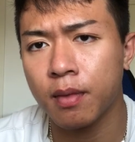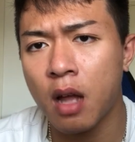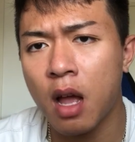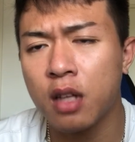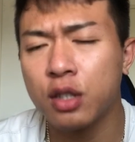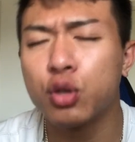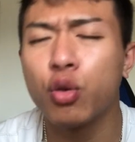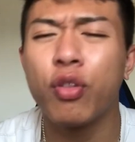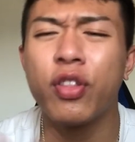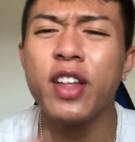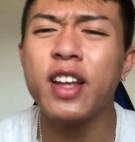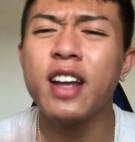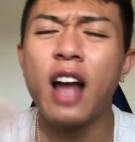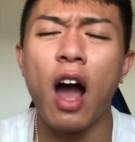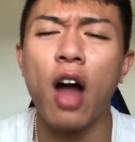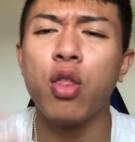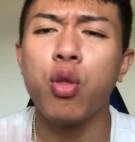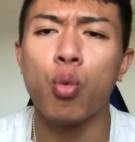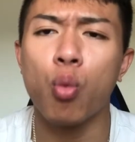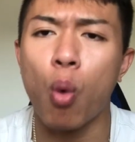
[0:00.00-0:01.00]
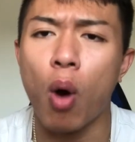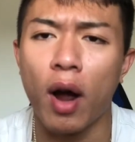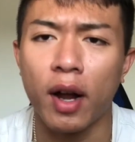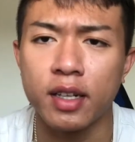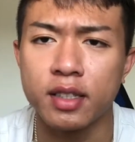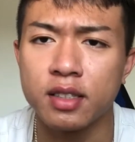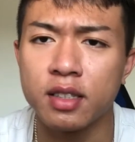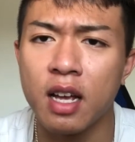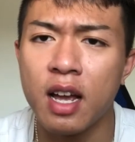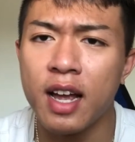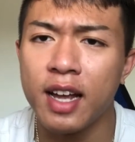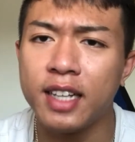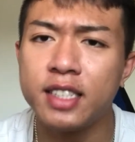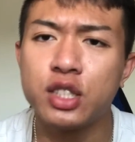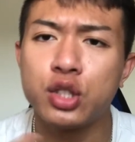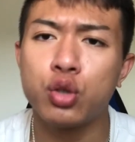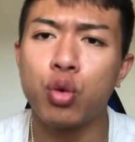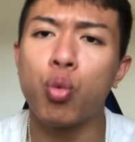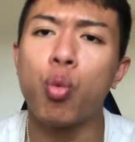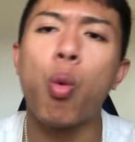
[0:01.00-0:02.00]
To think otherwise is
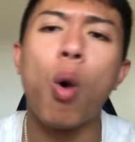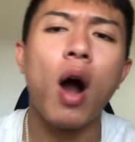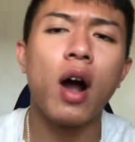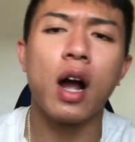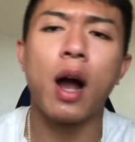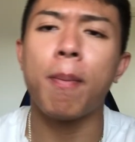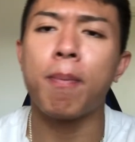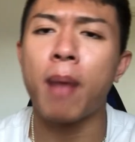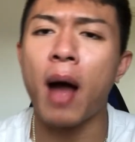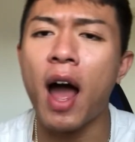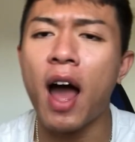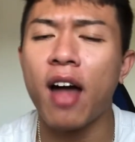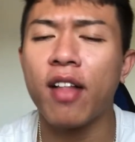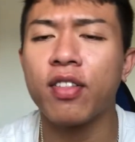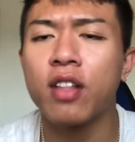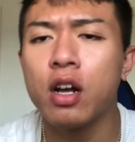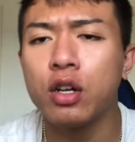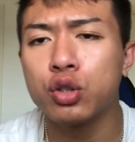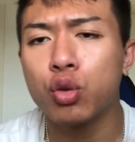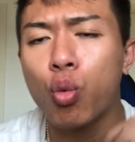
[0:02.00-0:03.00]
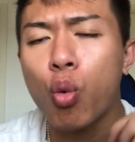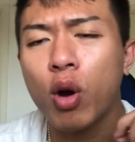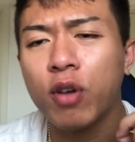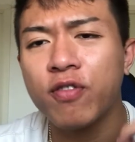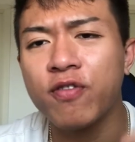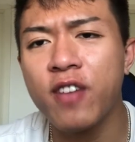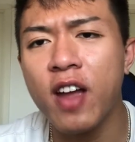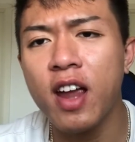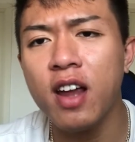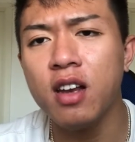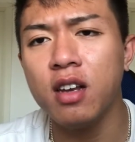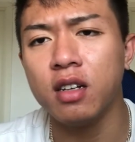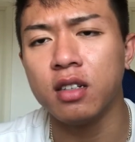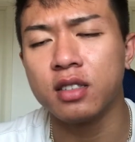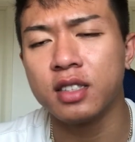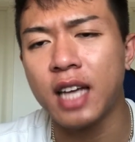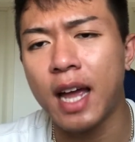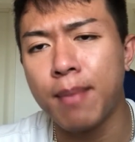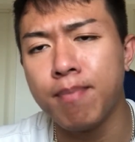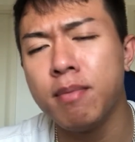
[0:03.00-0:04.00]
to walk a path toward failures
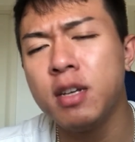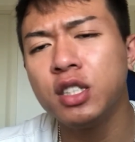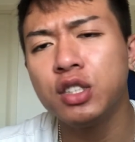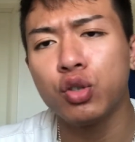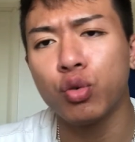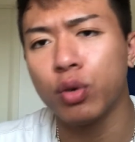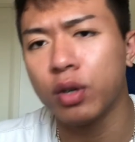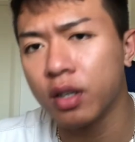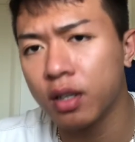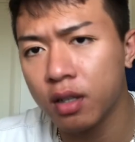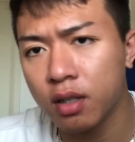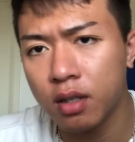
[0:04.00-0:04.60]
and misery,